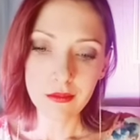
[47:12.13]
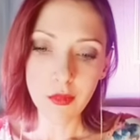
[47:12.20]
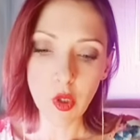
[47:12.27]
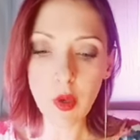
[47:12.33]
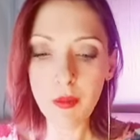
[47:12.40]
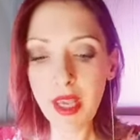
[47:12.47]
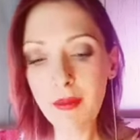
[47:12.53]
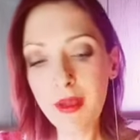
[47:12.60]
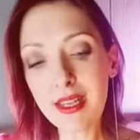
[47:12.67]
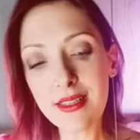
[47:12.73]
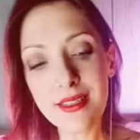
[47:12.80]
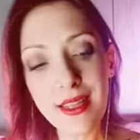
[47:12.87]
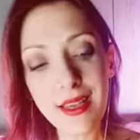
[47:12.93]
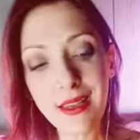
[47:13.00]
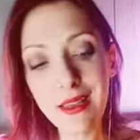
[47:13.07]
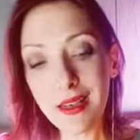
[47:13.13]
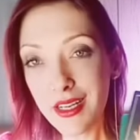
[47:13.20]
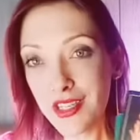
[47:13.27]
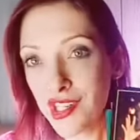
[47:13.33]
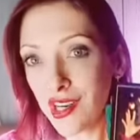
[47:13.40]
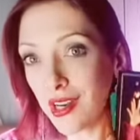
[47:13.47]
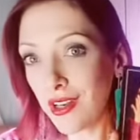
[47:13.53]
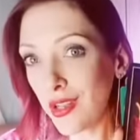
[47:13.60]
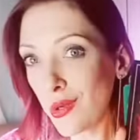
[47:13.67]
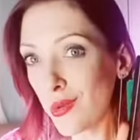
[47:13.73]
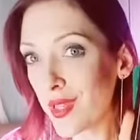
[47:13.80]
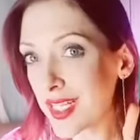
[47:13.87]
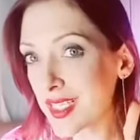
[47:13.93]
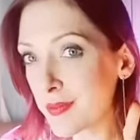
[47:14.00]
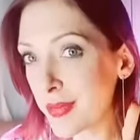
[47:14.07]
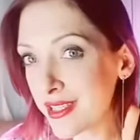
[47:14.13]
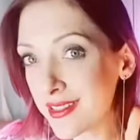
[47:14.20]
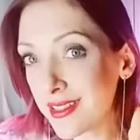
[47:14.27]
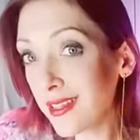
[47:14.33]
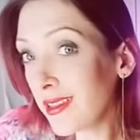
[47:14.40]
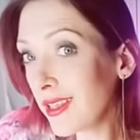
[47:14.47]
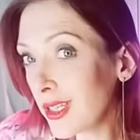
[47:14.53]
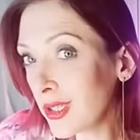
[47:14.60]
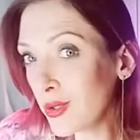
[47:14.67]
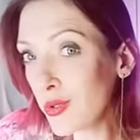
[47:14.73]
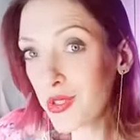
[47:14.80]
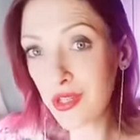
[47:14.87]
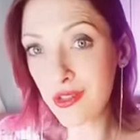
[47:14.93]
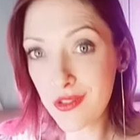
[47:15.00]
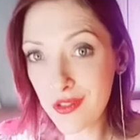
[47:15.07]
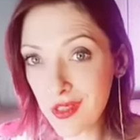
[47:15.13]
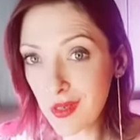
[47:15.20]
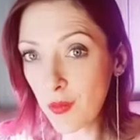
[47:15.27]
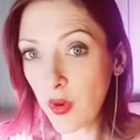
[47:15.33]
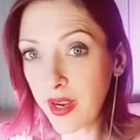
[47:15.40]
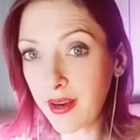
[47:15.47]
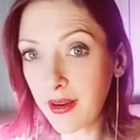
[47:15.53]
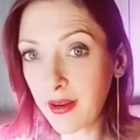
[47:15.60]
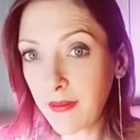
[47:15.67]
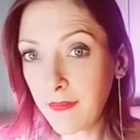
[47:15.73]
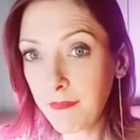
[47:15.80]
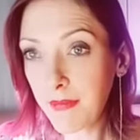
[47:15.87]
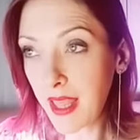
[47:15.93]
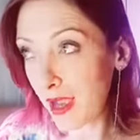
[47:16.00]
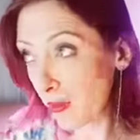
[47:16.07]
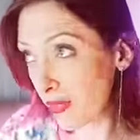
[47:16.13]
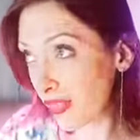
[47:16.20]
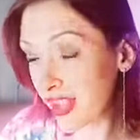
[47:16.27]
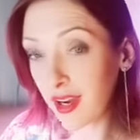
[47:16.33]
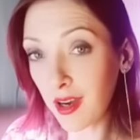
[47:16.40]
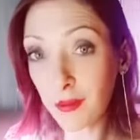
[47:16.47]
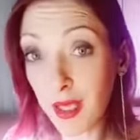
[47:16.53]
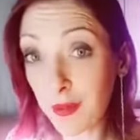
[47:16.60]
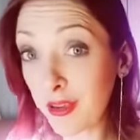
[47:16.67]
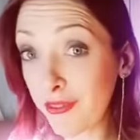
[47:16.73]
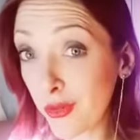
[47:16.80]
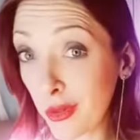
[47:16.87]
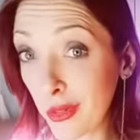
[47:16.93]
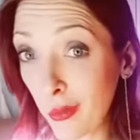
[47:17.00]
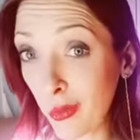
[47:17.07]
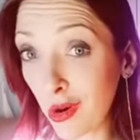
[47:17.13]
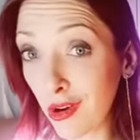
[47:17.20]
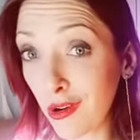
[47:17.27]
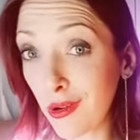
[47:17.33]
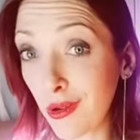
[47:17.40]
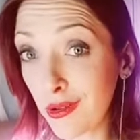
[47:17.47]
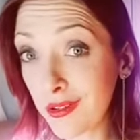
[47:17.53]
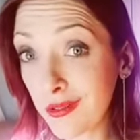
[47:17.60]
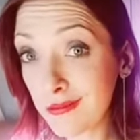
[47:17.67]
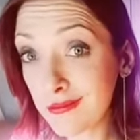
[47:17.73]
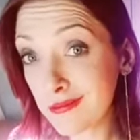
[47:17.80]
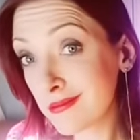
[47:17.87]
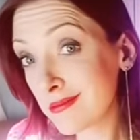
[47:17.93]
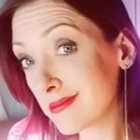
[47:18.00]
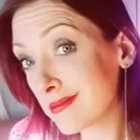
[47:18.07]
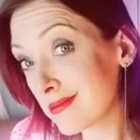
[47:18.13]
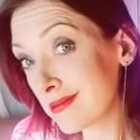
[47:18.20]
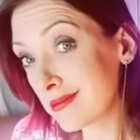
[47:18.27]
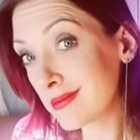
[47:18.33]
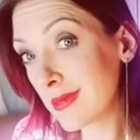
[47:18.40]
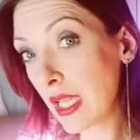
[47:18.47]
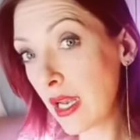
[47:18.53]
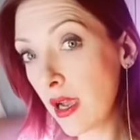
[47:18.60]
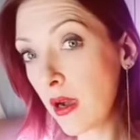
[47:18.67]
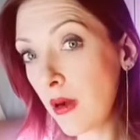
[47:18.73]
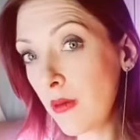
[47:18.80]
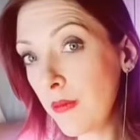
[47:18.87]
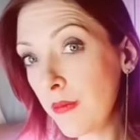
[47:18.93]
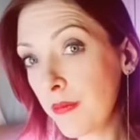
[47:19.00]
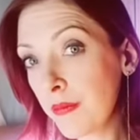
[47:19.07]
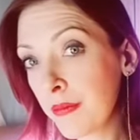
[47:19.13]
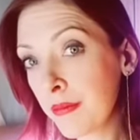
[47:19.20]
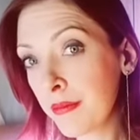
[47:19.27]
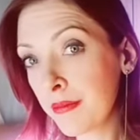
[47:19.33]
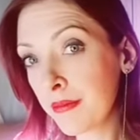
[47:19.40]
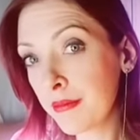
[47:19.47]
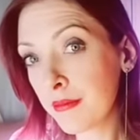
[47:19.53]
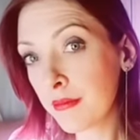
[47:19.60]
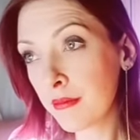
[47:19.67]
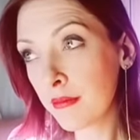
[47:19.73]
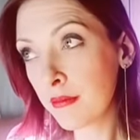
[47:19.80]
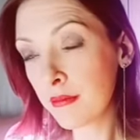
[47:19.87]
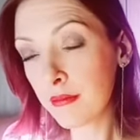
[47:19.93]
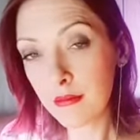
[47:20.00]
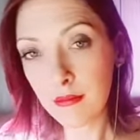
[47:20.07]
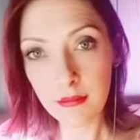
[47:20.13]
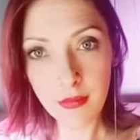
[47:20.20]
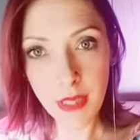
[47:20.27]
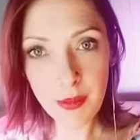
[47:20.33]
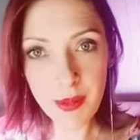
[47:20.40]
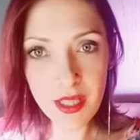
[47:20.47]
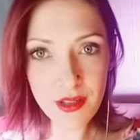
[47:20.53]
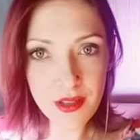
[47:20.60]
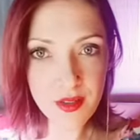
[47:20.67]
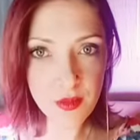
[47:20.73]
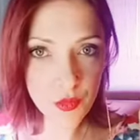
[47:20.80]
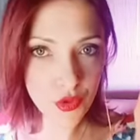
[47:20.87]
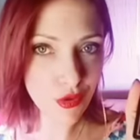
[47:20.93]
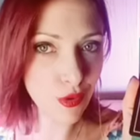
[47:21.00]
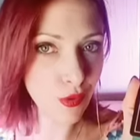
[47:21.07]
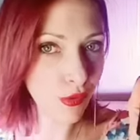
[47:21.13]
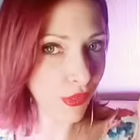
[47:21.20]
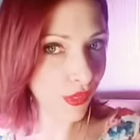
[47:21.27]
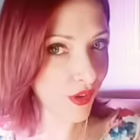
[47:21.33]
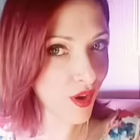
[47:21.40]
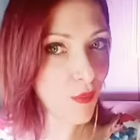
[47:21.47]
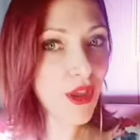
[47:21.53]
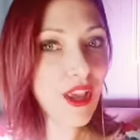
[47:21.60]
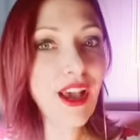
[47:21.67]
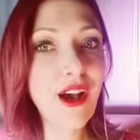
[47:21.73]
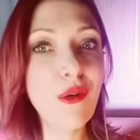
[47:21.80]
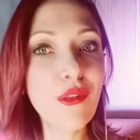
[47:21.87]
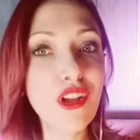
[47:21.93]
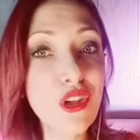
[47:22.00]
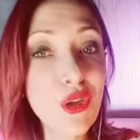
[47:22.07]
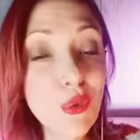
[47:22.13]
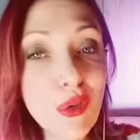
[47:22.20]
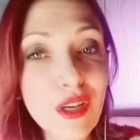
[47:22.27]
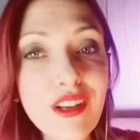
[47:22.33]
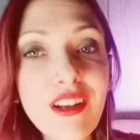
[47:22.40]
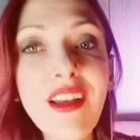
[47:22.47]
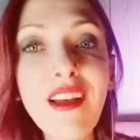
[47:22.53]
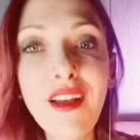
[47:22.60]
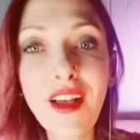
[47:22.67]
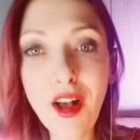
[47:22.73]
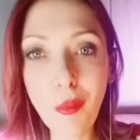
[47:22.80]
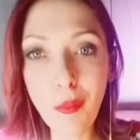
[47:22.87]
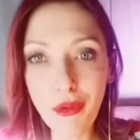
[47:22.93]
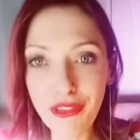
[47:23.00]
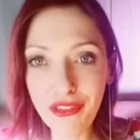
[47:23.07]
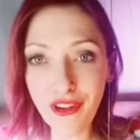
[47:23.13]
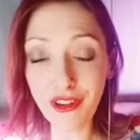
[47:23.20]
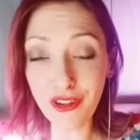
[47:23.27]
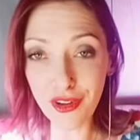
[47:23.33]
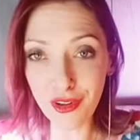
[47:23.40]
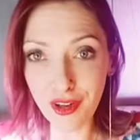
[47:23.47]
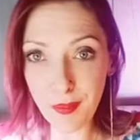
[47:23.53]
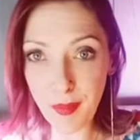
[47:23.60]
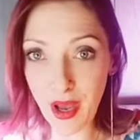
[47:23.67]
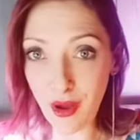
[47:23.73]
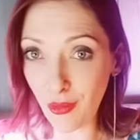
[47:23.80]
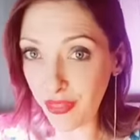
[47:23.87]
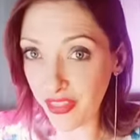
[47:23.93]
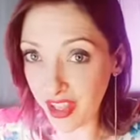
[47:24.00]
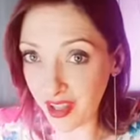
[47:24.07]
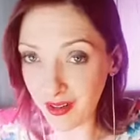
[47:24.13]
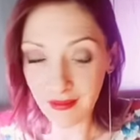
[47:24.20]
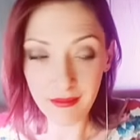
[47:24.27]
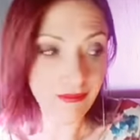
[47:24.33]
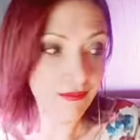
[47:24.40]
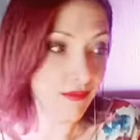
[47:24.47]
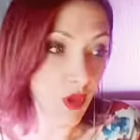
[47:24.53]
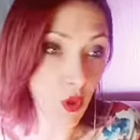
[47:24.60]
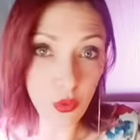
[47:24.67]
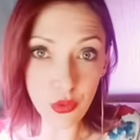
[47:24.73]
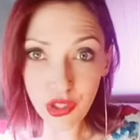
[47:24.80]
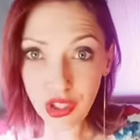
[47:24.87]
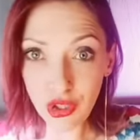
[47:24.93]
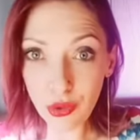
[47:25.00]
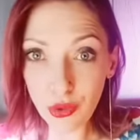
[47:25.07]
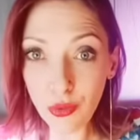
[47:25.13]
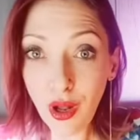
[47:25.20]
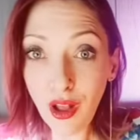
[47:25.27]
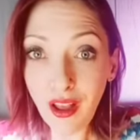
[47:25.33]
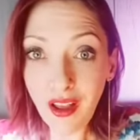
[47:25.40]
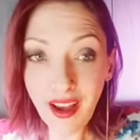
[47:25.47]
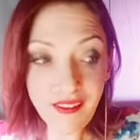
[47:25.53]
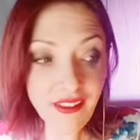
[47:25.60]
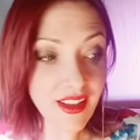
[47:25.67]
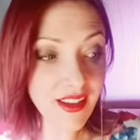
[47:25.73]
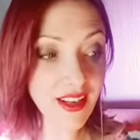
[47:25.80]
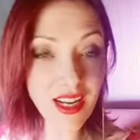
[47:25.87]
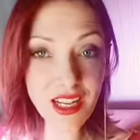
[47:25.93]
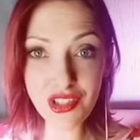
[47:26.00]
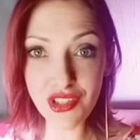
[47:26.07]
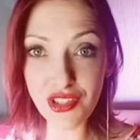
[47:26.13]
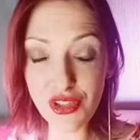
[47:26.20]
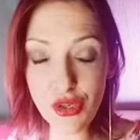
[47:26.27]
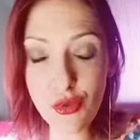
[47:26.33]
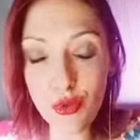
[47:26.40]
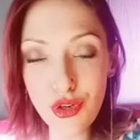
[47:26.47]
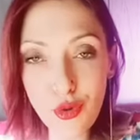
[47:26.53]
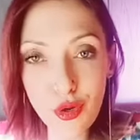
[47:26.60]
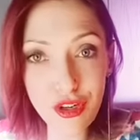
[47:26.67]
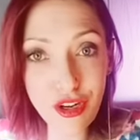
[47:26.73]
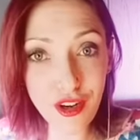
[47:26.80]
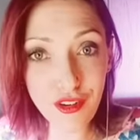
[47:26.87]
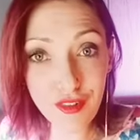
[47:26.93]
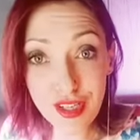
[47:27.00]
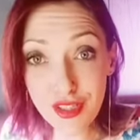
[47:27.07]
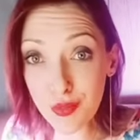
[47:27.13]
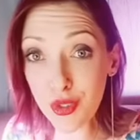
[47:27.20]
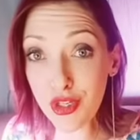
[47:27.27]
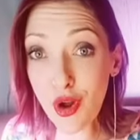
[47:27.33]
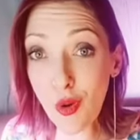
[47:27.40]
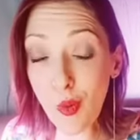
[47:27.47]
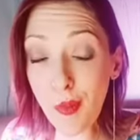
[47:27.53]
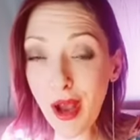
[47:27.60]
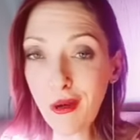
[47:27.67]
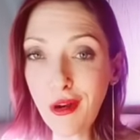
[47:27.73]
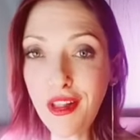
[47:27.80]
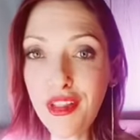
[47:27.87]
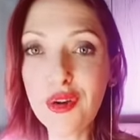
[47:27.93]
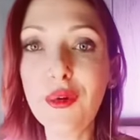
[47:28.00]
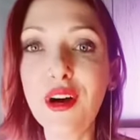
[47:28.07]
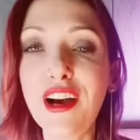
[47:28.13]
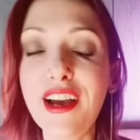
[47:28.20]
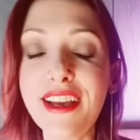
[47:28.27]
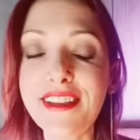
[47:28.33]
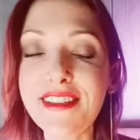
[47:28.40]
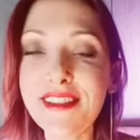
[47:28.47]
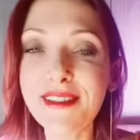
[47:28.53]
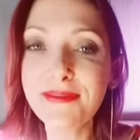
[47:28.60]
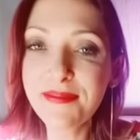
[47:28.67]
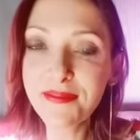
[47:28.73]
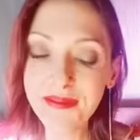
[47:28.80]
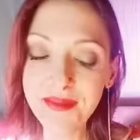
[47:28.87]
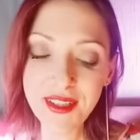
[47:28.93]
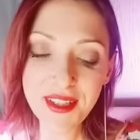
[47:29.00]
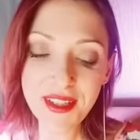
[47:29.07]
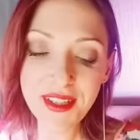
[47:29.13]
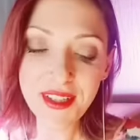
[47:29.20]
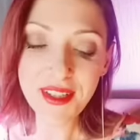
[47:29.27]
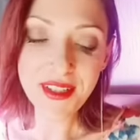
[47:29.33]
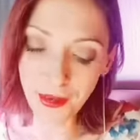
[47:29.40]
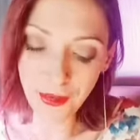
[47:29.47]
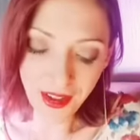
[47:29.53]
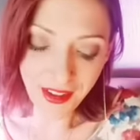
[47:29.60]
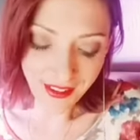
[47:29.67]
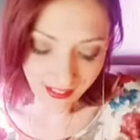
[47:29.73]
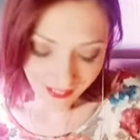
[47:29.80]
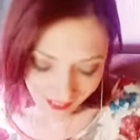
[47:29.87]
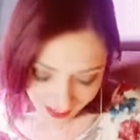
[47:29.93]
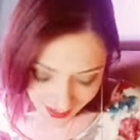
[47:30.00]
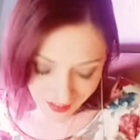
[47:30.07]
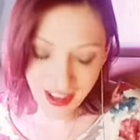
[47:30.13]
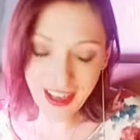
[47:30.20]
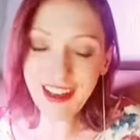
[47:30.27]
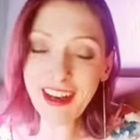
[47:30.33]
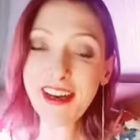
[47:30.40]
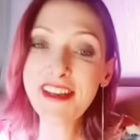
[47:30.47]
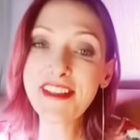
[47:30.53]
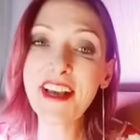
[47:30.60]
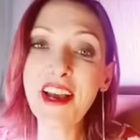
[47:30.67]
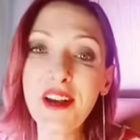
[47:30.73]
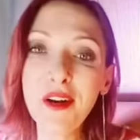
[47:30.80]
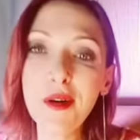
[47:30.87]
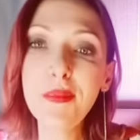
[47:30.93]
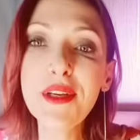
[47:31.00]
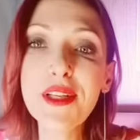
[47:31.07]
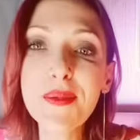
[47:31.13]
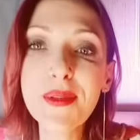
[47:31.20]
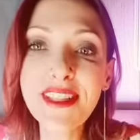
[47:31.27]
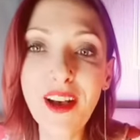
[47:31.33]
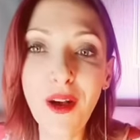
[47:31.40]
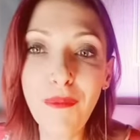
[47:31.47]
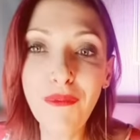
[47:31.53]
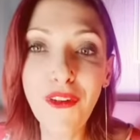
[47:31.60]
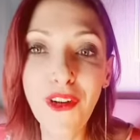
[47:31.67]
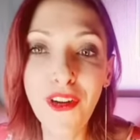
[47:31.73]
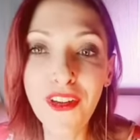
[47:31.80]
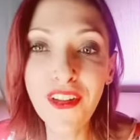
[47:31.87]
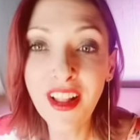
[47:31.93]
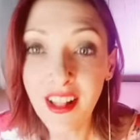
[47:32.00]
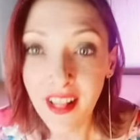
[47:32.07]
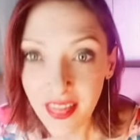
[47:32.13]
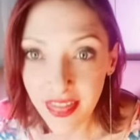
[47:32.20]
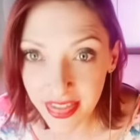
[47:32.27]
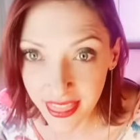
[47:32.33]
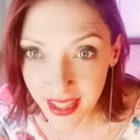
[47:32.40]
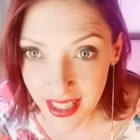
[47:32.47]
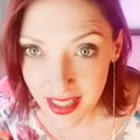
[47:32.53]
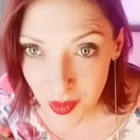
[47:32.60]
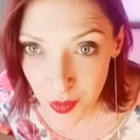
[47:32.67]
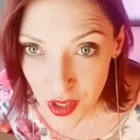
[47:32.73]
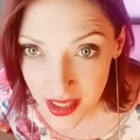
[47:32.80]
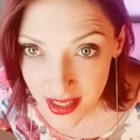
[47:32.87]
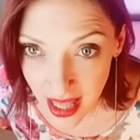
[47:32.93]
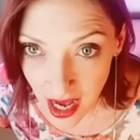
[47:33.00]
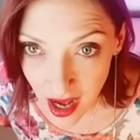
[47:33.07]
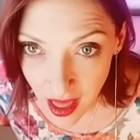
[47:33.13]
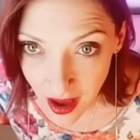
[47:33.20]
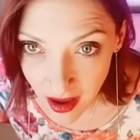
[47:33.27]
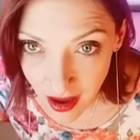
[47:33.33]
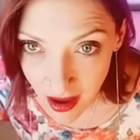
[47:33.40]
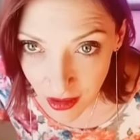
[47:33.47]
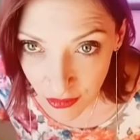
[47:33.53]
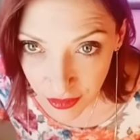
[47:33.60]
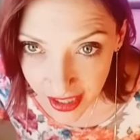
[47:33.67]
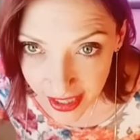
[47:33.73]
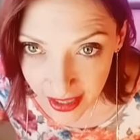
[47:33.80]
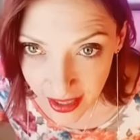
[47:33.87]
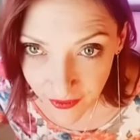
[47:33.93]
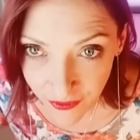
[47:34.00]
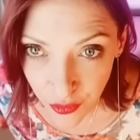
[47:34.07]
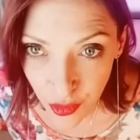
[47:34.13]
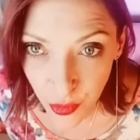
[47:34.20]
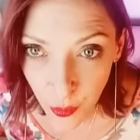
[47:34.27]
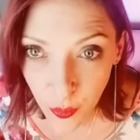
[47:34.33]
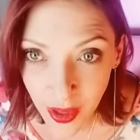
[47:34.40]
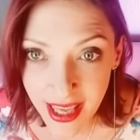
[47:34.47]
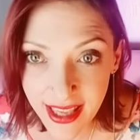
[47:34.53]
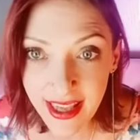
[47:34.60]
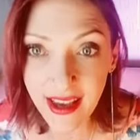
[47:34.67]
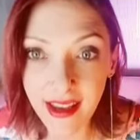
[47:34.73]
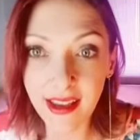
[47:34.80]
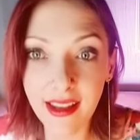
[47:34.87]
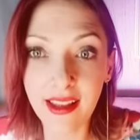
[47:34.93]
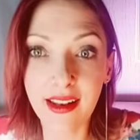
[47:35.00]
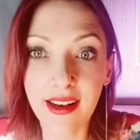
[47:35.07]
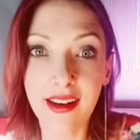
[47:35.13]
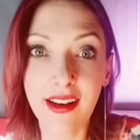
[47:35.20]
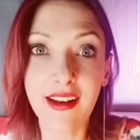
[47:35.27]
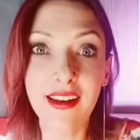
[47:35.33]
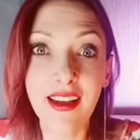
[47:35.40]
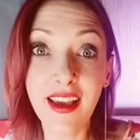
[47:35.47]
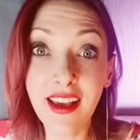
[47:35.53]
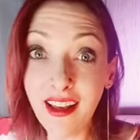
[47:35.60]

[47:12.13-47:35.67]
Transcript: Or maybe it's that connection in you that's busting the illusion somewhere out there, maybe for the world, you know? Maybe there's some truth coming out that you can help us all learn about that only you have that connection to and no, none of us would know about otherwise. So, all right, guys, I hope this was helpful. This was a long reading for the weekend.